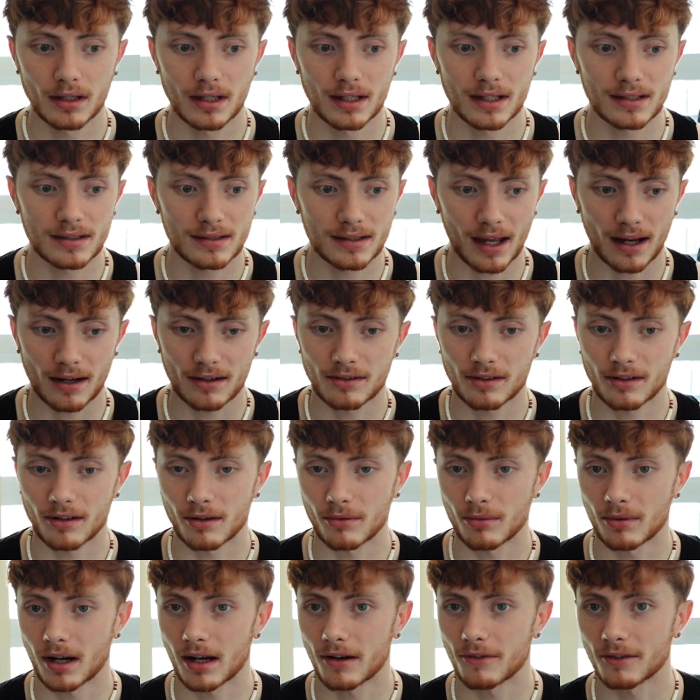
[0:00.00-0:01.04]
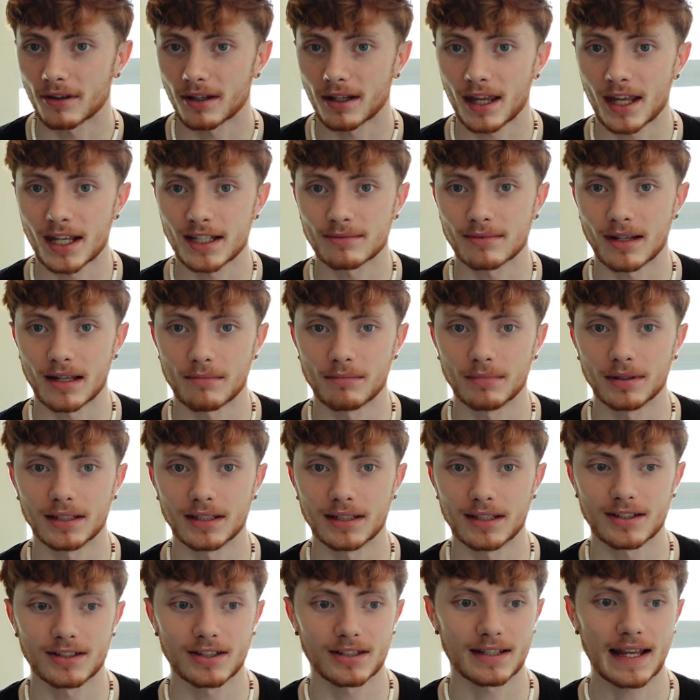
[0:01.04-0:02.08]
sector or whatever the case may be.
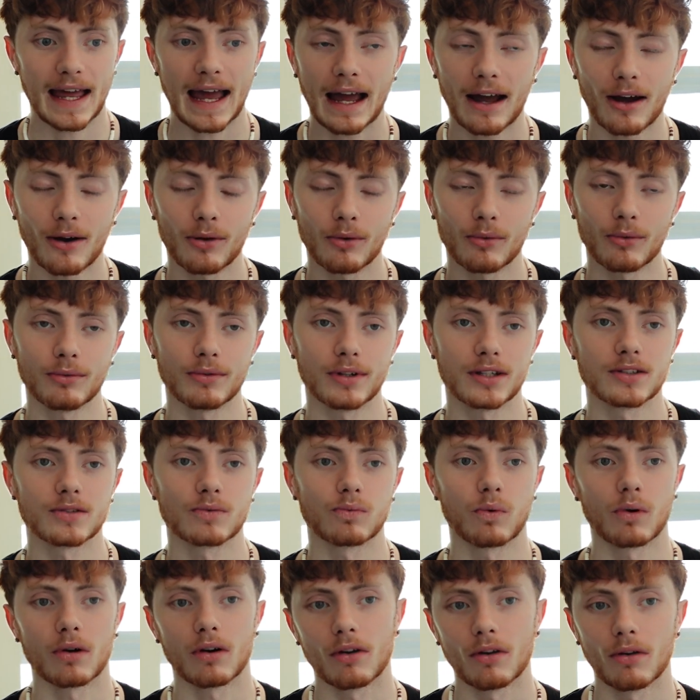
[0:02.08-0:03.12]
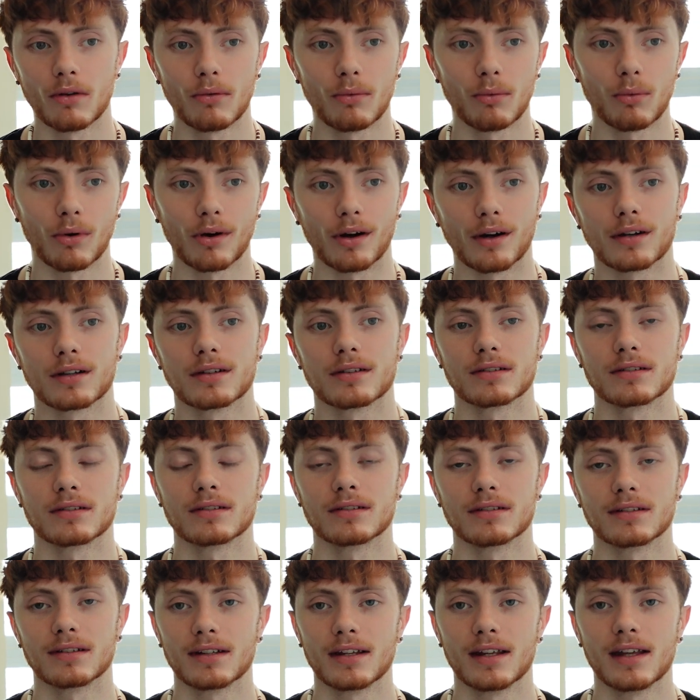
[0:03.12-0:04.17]
It's just how this world works.
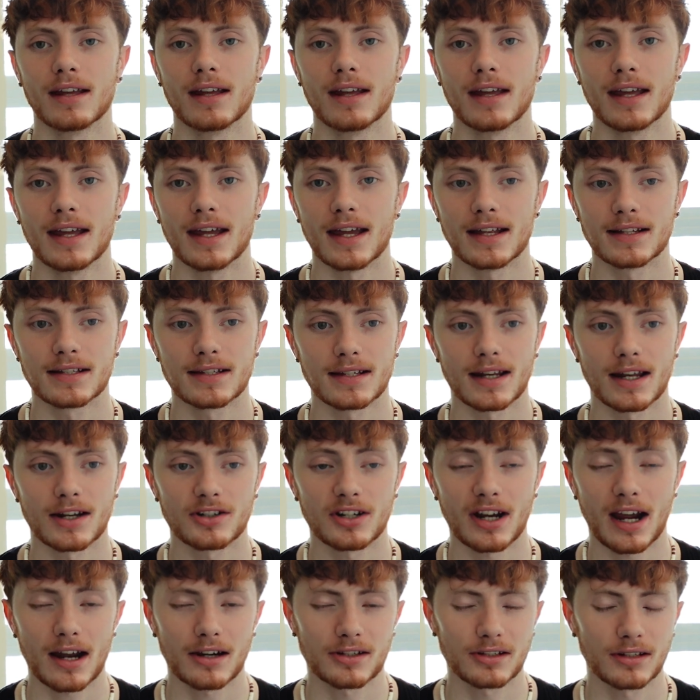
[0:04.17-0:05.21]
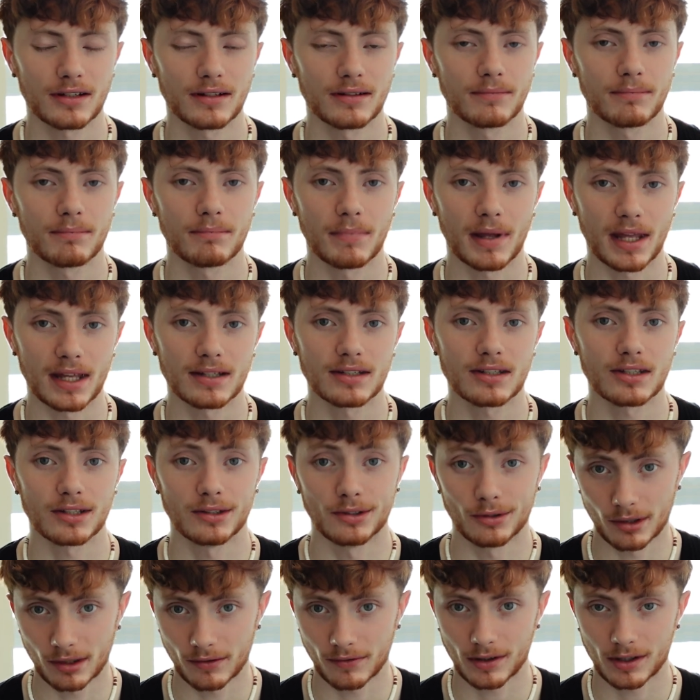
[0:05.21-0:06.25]
It's an attraction-based
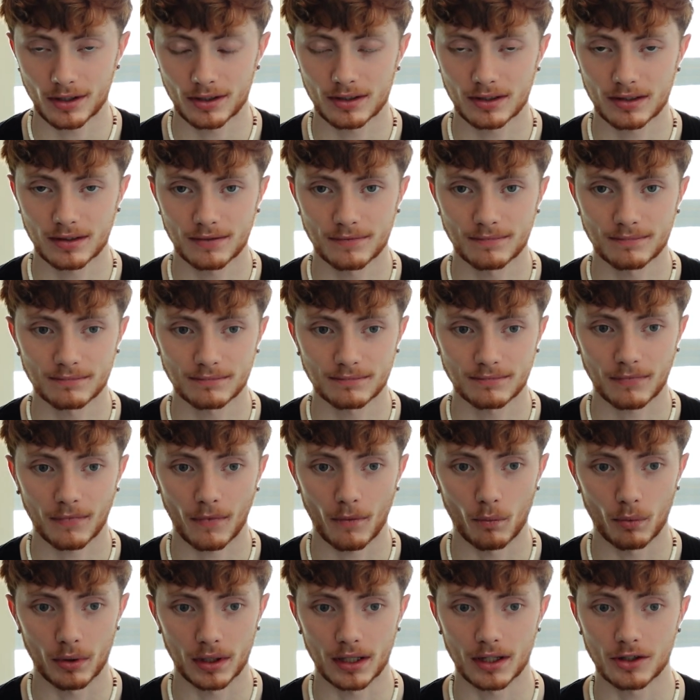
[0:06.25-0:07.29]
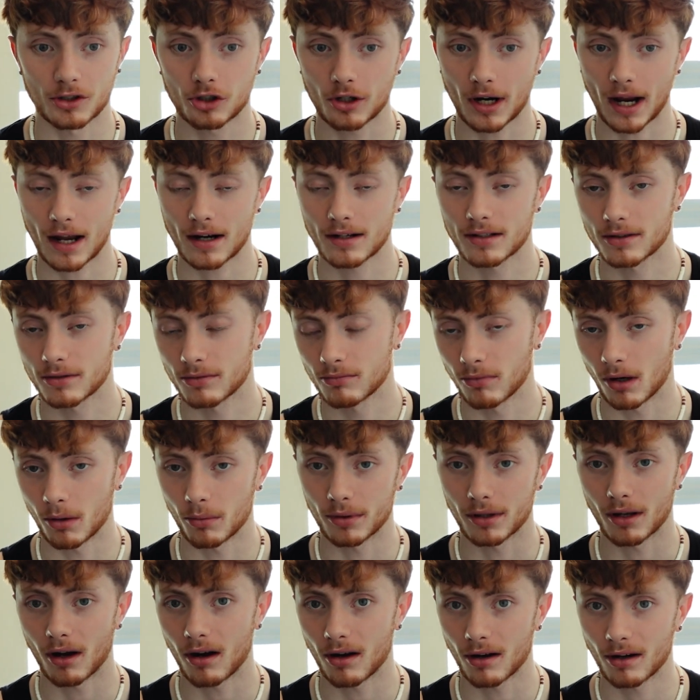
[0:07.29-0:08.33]
universe. We attract what
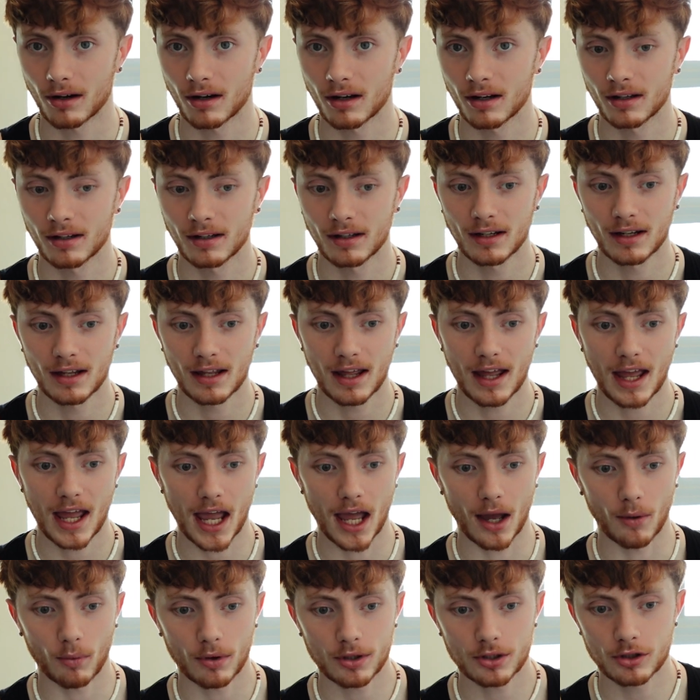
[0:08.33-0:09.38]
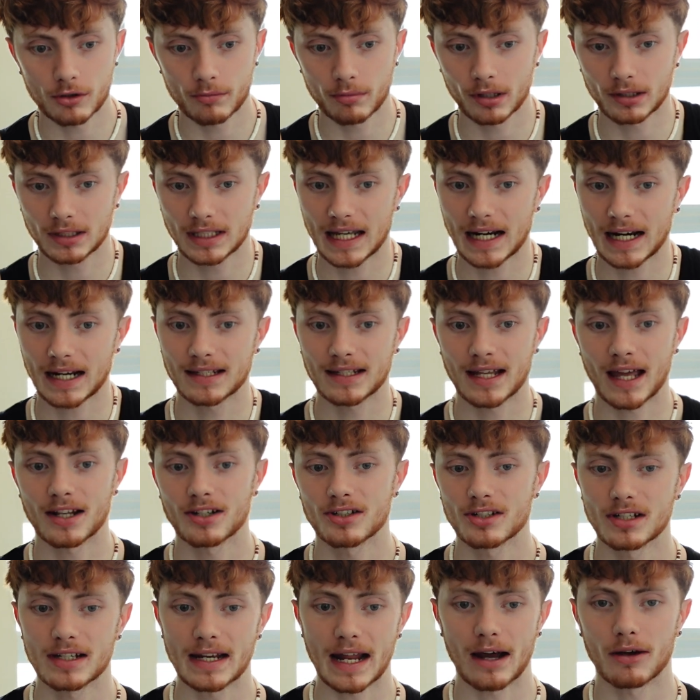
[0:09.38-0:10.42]
we are. And once you put that
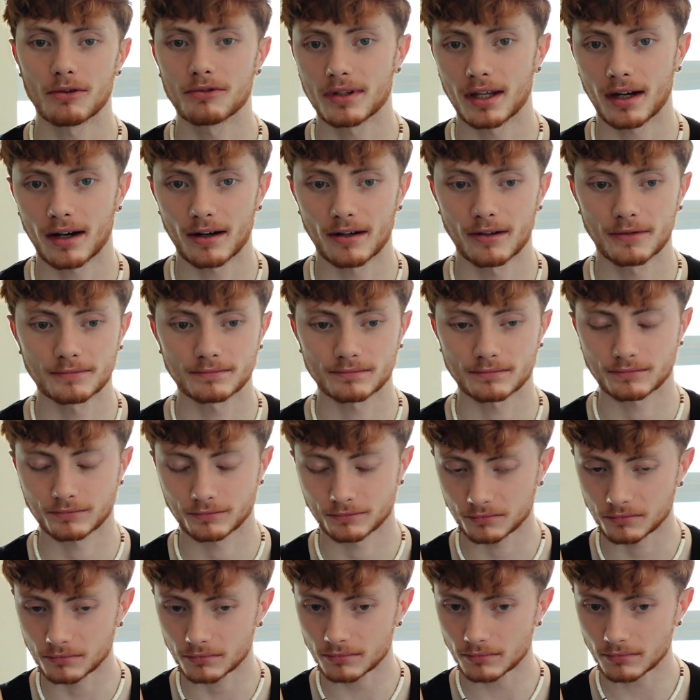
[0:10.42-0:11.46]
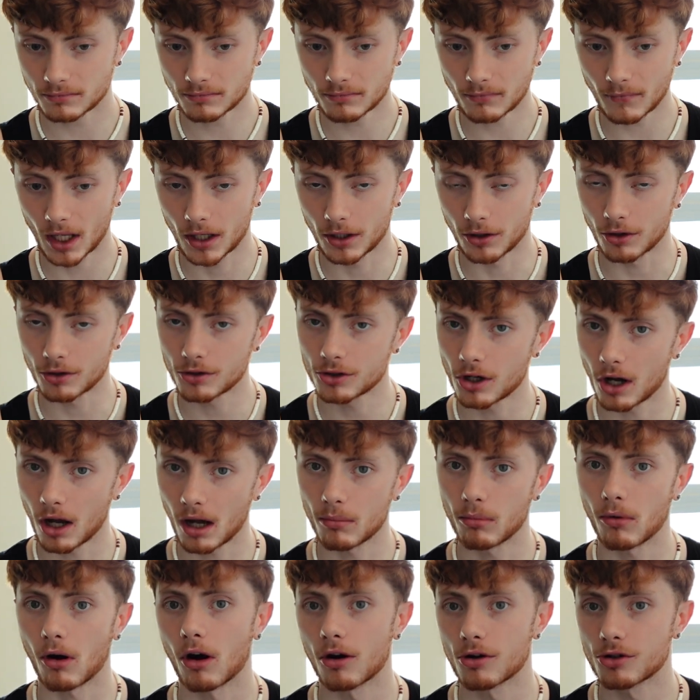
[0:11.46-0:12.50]
attention out there,
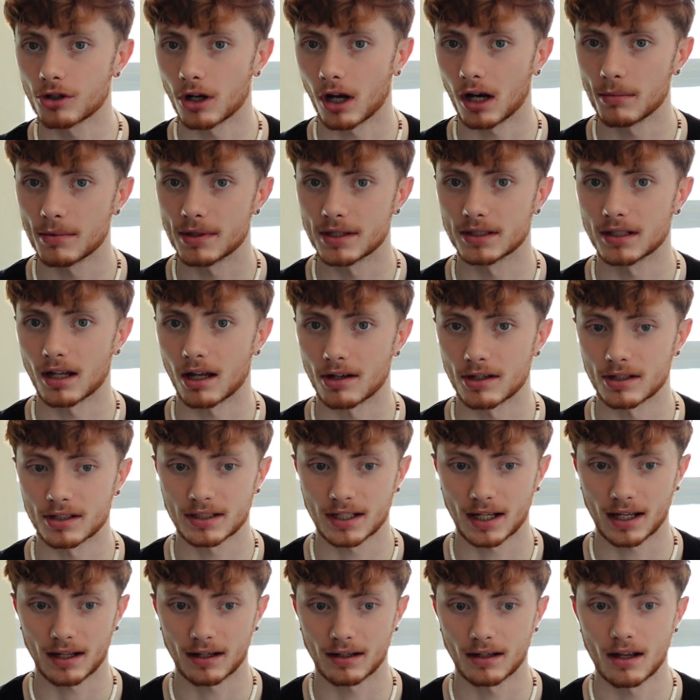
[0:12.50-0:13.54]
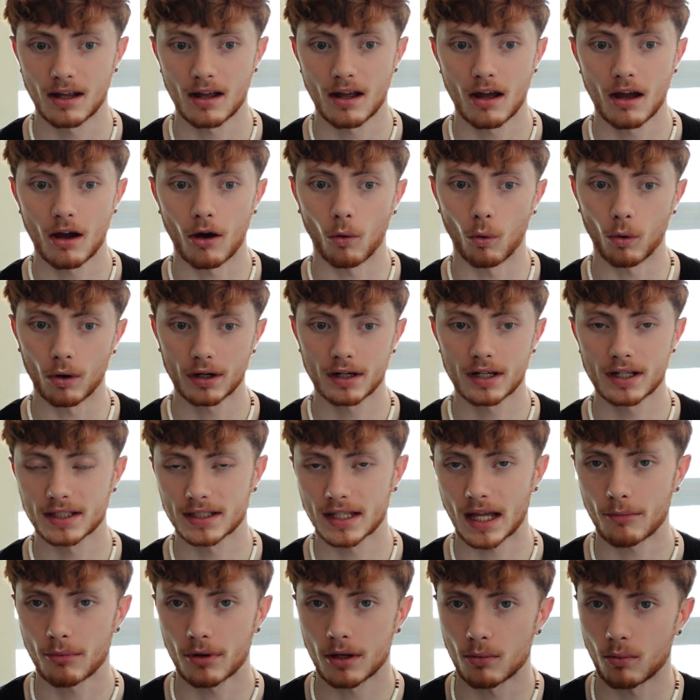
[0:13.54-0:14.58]
our job is to understand what it is
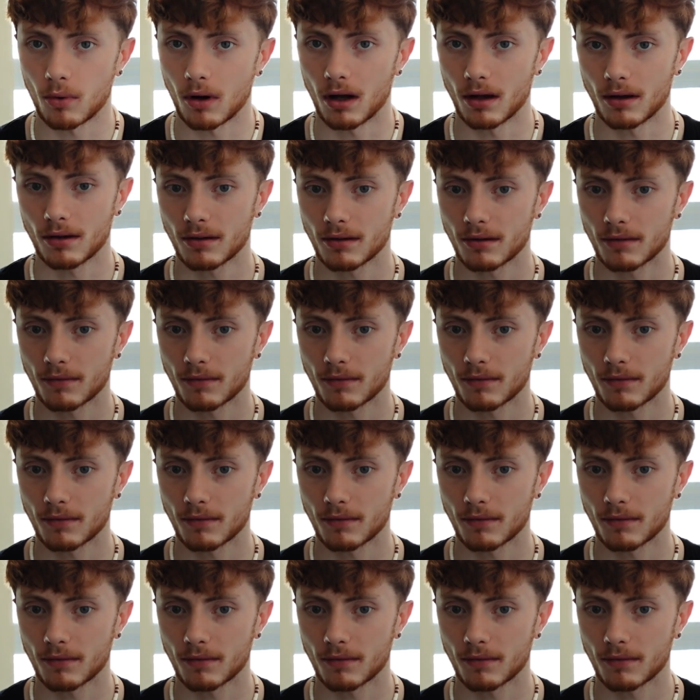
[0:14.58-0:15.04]
that we want,